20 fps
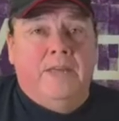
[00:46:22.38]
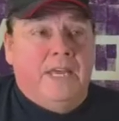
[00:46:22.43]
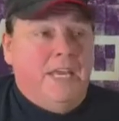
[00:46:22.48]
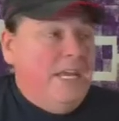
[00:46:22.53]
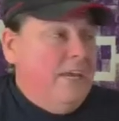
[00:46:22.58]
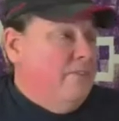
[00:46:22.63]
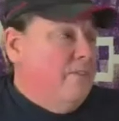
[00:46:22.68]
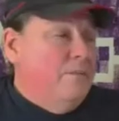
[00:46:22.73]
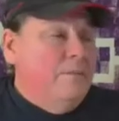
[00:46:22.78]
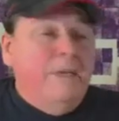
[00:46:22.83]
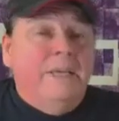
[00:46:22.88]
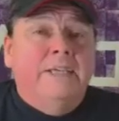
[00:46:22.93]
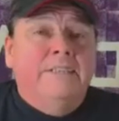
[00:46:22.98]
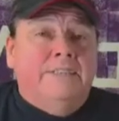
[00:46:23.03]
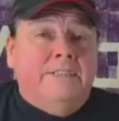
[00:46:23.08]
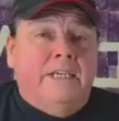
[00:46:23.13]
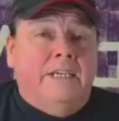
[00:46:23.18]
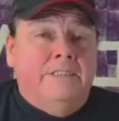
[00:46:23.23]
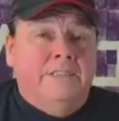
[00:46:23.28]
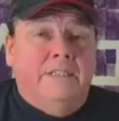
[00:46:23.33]
Even me
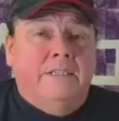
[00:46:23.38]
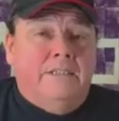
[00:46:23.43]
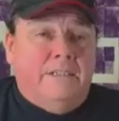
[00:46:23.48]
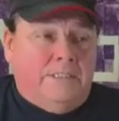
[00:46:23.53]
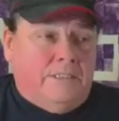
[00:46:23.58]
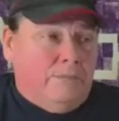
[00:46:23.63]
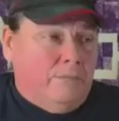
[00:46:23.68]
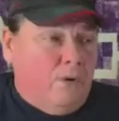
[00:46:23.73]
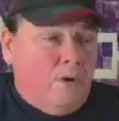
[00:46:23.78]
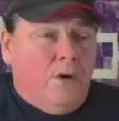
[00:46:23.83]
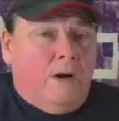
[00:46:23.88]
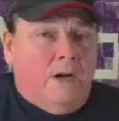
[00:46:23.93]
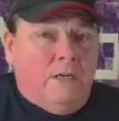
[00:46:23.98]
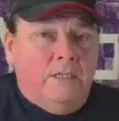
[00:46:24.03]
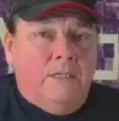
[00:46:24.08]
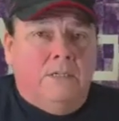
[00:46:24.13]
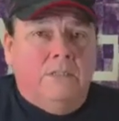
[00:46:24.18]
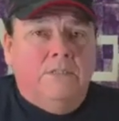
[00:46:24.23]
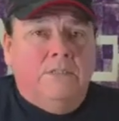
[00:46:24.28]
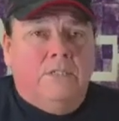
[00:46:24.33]
as a, as a, as a Mohawk,
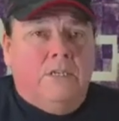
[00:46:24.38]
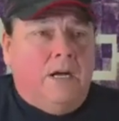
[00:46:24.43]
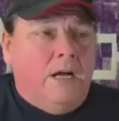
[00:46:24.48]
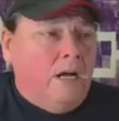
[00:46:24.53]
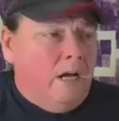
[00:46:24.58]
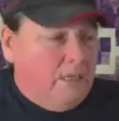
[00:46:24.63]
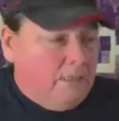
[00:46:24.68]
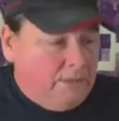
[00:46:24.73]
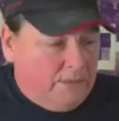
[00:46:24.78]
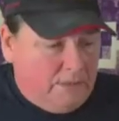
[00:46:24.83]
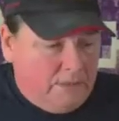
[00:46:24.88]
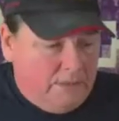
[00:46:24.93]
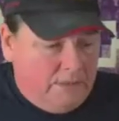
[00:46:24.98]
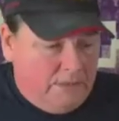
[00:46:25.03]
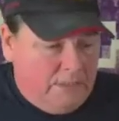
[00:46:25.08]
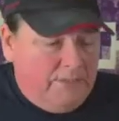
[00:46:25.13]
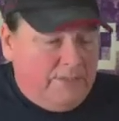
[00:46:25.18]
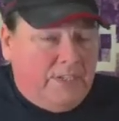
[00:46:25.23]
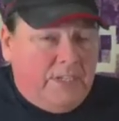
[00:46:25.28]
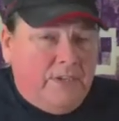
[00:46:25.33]
a Gunjagahaga,
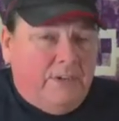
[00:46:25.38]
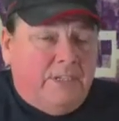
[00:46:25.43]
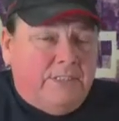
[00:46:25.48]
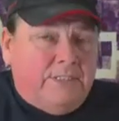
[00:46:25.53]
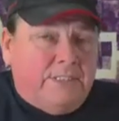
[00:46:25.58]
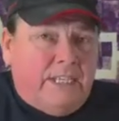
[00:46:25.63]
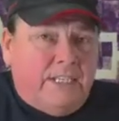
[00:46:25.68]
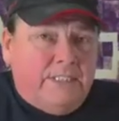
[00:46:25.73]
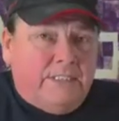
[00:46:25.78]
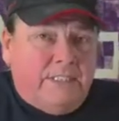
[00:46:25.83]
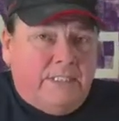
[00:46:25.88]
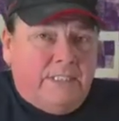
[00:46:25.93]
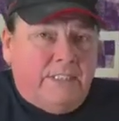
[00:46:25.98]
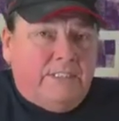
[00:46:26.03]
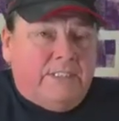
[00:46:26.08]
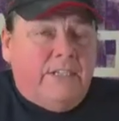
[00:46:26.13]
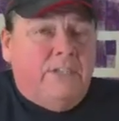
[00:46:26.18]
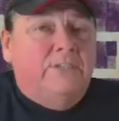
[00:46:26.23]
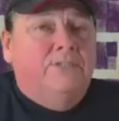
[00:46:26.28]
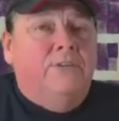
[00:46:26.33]
living here on Seneca
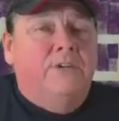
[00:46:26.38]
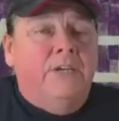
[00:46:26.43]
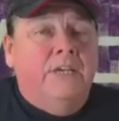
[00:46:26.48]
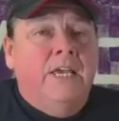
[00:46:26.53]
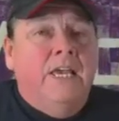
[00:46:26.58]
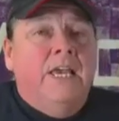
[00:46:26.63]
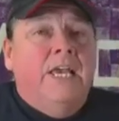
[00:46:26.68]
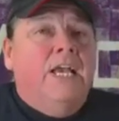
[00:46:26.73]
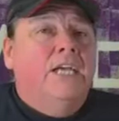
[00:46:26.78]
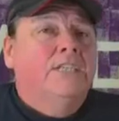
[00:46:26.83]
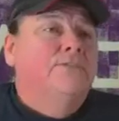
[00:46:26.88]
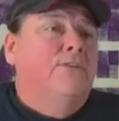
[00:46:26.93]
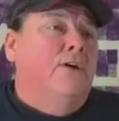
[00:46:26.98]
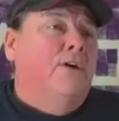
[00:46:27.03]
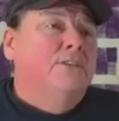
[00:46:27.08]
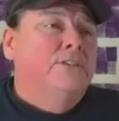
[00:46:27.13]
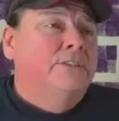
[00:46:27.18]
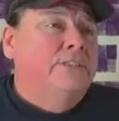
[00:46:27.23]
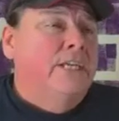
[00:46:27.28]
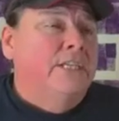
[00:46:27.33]
territory, as far
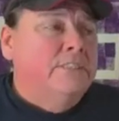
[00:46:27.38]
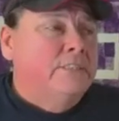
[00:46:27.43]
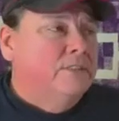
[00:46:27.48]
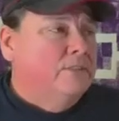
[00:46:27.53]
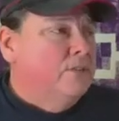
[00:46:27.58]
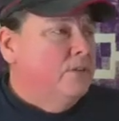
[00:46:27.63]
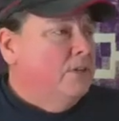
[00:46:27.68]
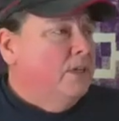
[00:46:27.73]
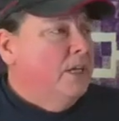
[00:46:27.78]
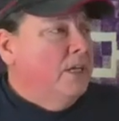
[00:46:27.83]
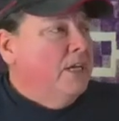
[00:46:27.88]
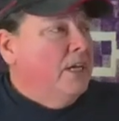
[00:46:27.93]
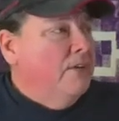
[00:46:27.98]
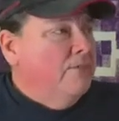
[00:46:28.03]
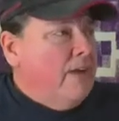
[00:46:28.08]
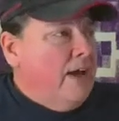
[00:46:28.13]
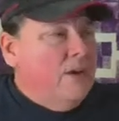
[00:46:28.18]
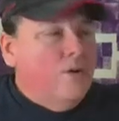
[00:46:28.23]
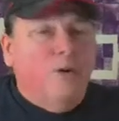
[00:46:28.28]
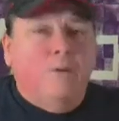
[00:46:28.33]
as the state's concerned,
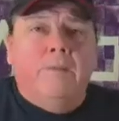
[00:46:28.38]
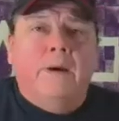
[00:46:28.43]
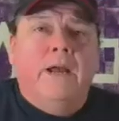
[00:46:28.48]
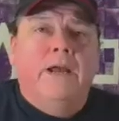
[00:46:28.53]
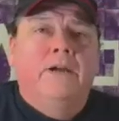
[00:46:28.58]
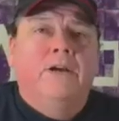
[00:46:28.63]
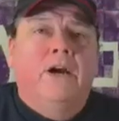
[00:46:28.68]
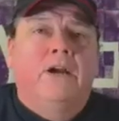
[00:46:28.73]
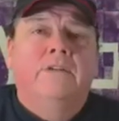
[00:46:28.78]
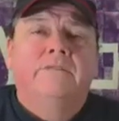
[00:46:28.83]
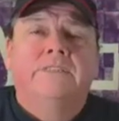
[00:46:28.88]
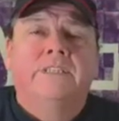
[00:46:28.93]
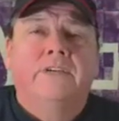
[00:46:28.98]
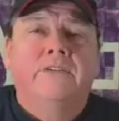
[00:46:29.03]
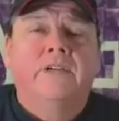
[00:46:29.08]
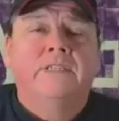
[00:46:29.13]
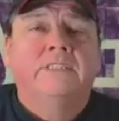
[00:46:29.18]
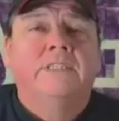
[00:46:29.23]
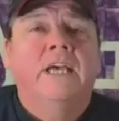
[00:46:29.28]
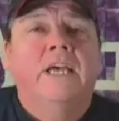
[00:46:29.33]
if I go buy a carton of
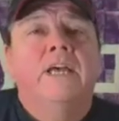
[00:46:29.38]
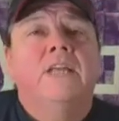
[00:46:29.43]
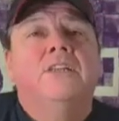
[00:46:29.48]
cigarettes,